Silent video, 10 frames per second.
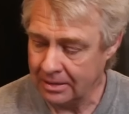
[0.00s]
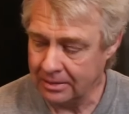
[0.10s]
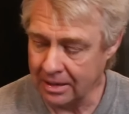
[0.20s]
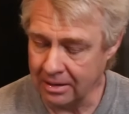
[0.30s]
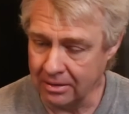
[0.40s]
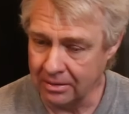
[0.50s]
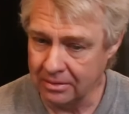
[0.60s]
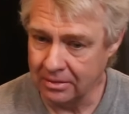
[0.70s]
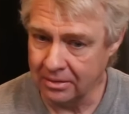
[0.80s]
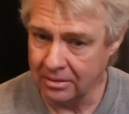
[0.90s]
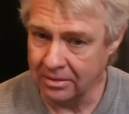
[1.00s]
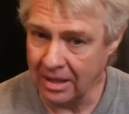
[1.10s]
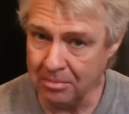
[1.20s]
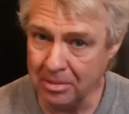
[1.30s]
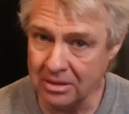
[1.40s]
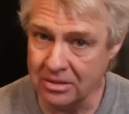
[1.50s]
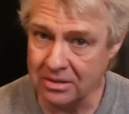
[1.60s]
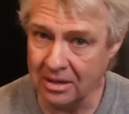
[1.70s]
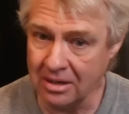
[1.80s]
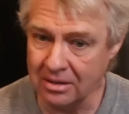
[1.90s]
Now, that being
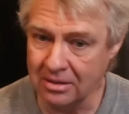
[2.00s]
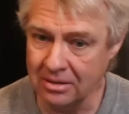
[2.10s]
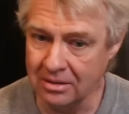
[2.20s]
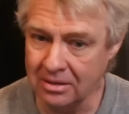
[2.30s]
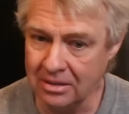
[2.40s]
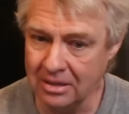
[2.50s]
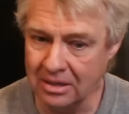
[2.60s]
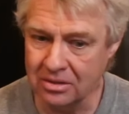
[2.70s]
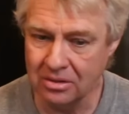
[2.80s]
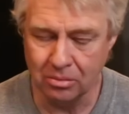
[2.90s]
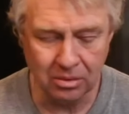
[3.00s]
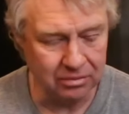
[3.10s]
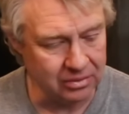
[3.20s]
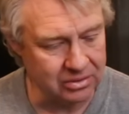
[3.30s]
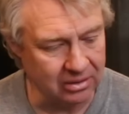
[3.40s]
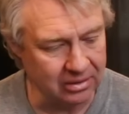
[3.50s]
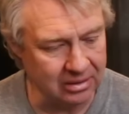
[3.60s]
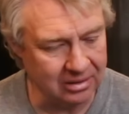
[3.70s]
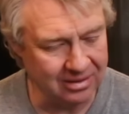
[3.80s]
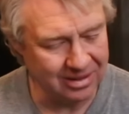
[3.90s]
said, then you get to the woofer
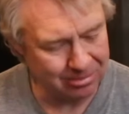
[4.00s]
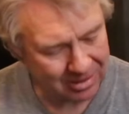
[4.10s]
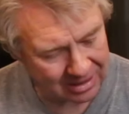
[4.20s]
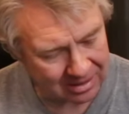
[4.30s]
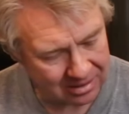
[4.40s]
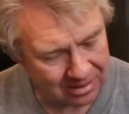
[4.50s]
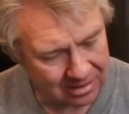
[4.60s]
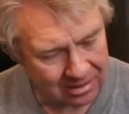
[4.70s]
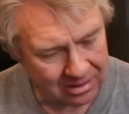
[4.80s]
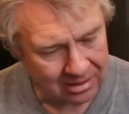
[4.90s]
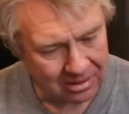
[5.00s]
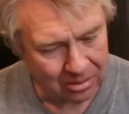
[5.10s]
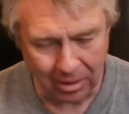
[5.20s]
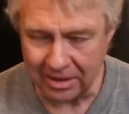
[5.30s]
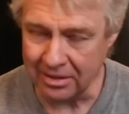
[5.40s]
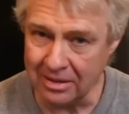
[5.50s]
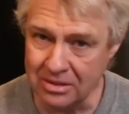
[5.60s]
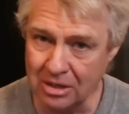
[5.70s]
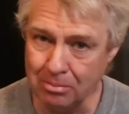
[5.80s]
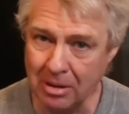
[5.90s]
circuit and I think, man, why did they
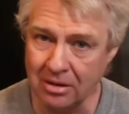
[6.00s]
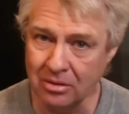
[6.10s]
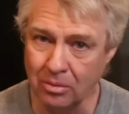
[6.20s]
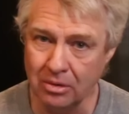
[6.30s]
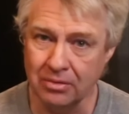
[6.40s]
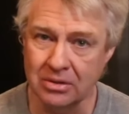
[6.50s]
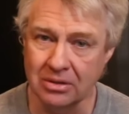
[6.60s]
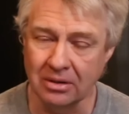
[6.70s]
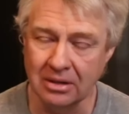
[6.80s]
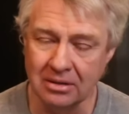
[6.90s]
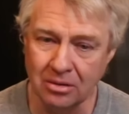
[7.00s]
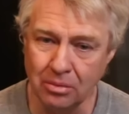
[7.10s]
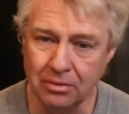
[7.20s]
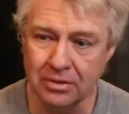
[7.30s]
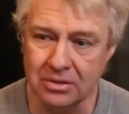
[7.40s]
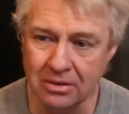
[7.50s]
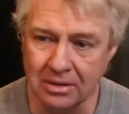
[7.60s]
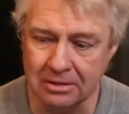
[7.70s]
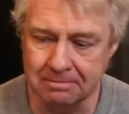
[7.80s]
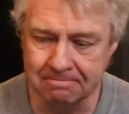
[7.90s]
cheap out on the woofer circuit? The woofer
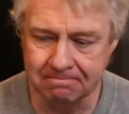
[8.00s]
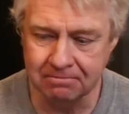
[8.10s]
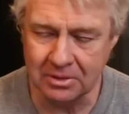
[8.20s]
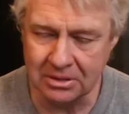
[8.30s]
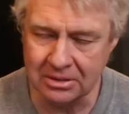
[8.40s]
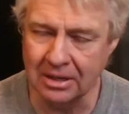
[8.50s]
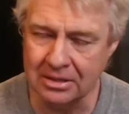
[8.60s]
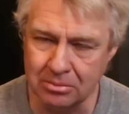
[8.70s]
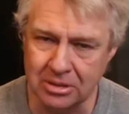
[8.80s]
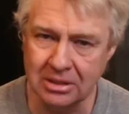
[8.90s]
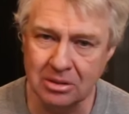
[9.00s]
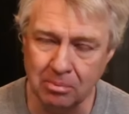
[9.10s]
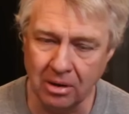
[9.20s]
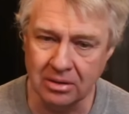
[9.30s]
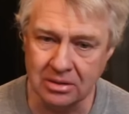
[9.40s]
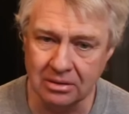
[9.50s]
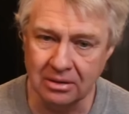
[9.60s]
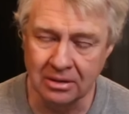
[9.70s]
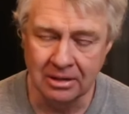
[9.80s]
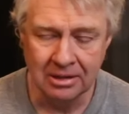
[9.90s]
circuit has got some cheesy parts in there.